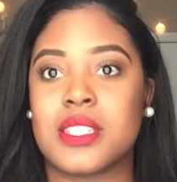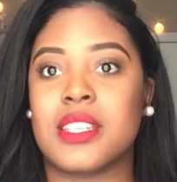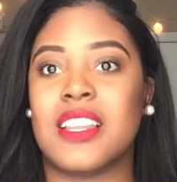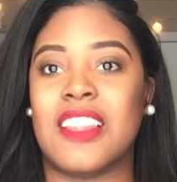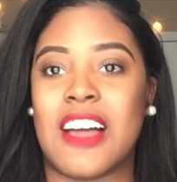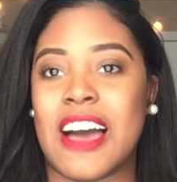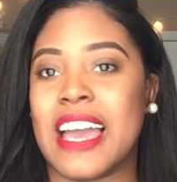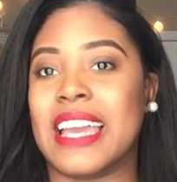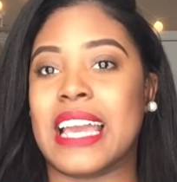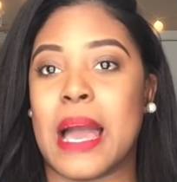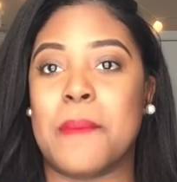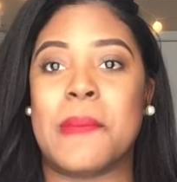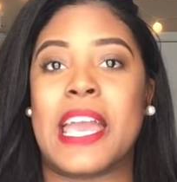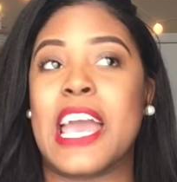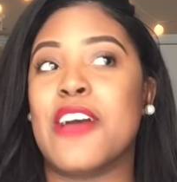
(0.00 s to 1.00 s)
Like, I
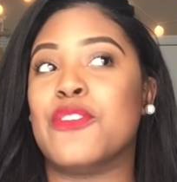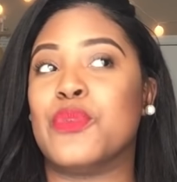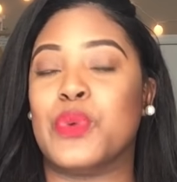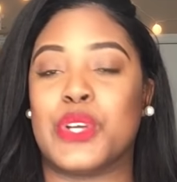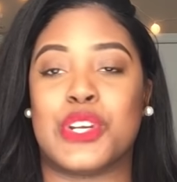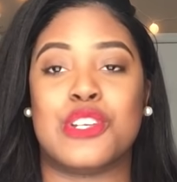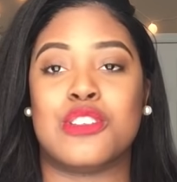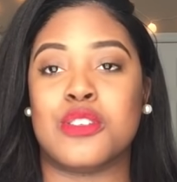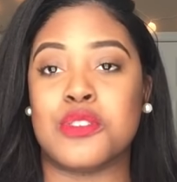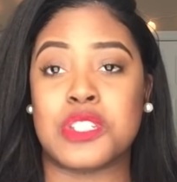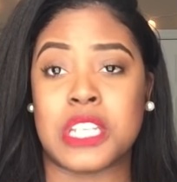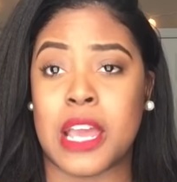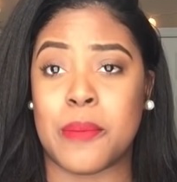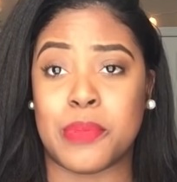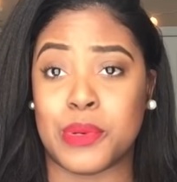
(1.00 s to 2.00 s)
may have 1 or 2
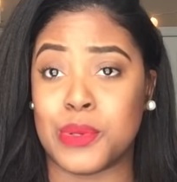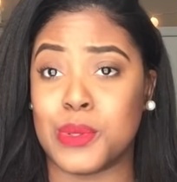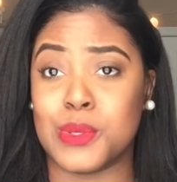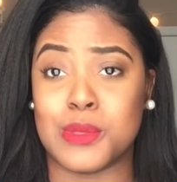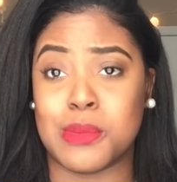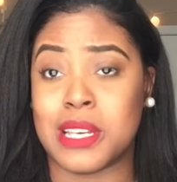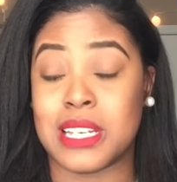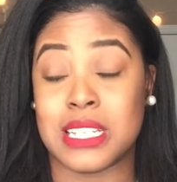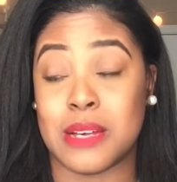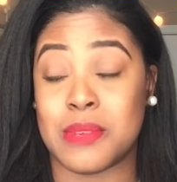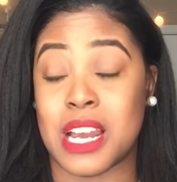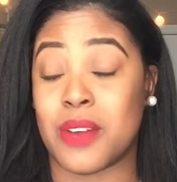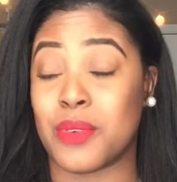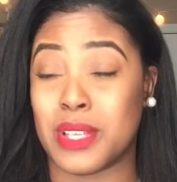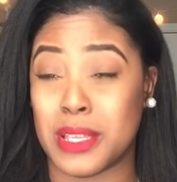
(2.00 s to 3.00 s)
shampoos because I'm
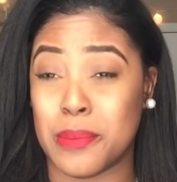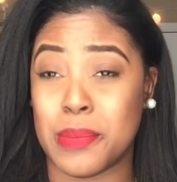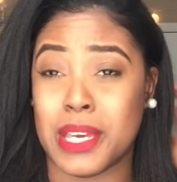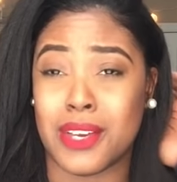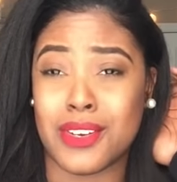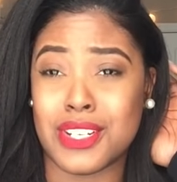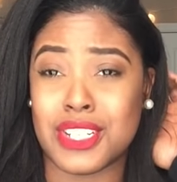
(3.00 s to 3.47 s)
not really big on